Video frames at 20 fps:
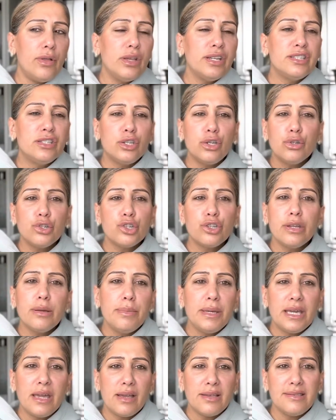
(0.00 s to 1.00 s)
it's usually
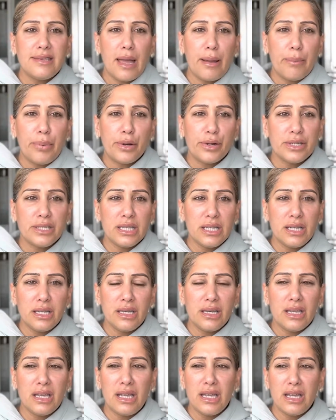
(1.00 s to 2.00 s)
because that
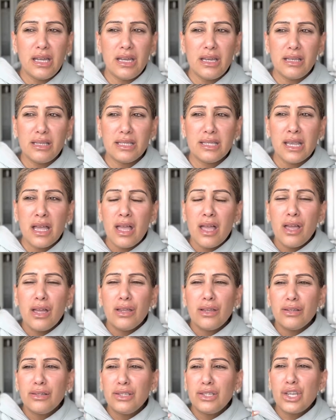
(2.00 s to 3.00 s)
person is
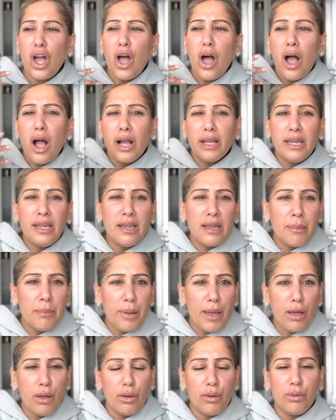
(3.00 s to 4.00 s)
talking
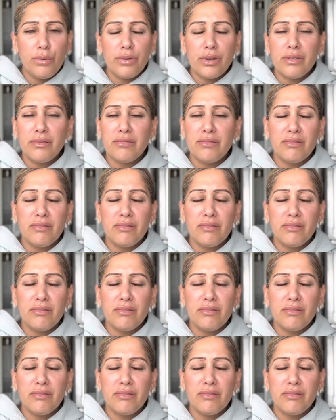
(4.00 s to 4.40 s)
about